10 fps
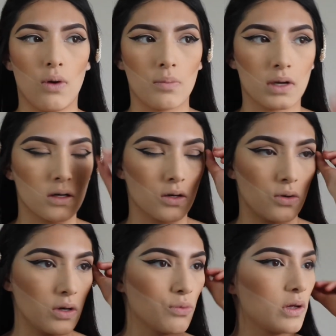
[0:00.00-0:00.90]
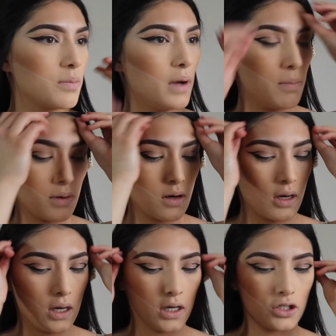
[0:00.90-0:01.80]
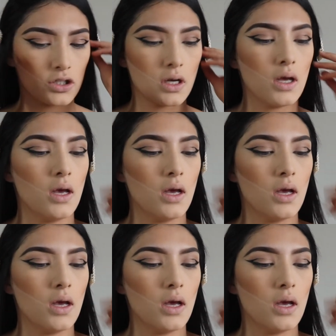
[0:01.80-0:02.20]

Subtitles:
I'm gonna go in with my blush.